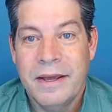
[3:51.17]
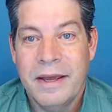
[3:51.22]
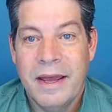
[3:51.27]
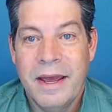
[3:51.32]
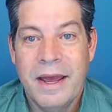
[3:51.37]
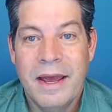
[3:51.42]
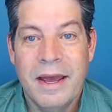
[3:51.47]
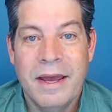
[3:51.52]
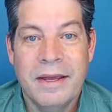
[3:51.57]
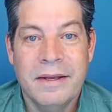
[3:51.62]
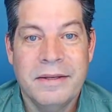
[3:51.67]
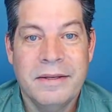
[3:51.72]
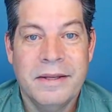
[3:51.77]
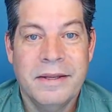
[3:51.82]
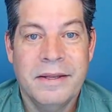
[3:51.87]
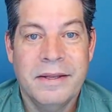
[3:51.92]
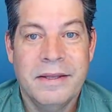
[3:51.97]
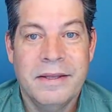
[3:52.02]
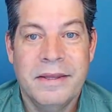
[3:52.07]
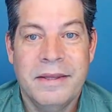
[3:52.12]
at
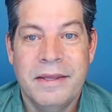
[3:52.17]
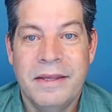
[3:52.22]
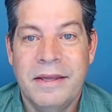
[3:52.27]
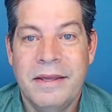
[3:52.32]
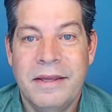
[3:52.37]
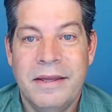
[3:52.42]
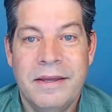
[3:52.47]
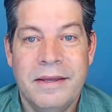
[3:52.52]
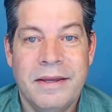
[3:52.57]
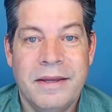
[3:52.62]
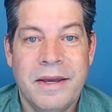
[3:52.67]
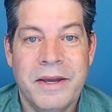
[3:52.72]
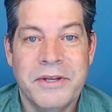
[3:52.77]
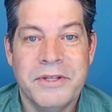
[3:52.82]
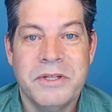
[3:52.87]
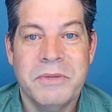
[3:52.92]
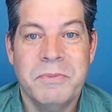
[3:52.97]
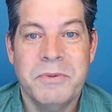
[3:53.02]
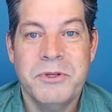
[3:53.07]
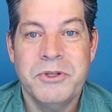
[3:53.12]
the
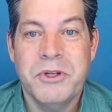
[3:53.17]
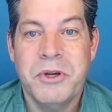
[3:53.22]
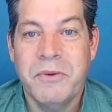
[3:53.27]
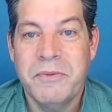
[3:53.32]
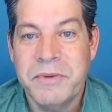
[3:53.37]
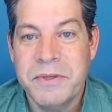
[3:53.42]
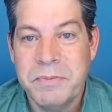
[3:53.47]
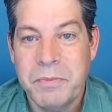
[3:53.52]
customer service